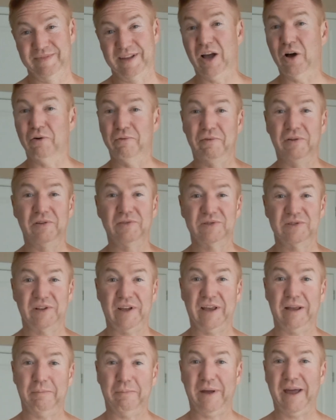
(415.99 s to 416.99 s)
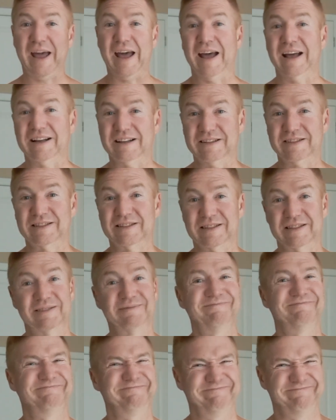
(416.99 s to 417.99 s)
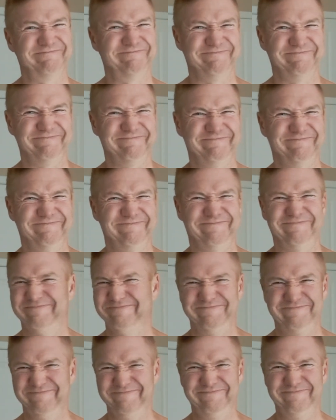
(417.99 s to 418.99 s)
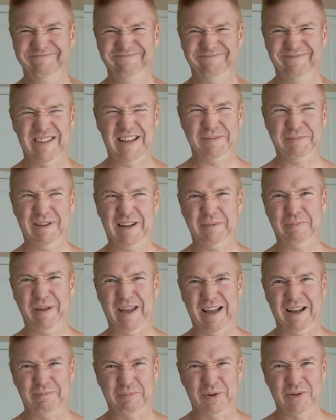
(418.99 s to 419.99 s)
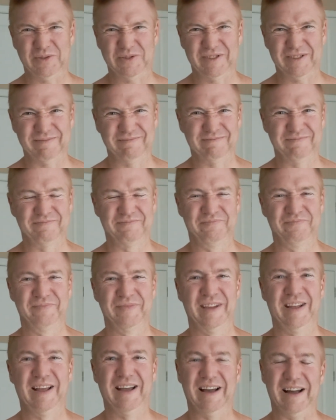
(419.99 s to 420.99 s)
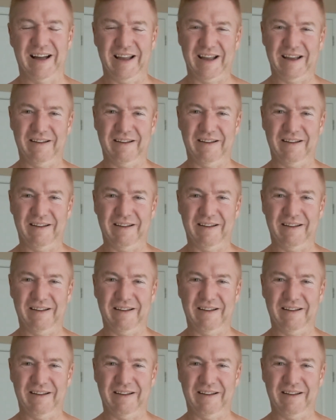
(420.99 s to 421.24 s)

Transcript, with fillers: Alphas like packs. Ah, I'm not a pack person. I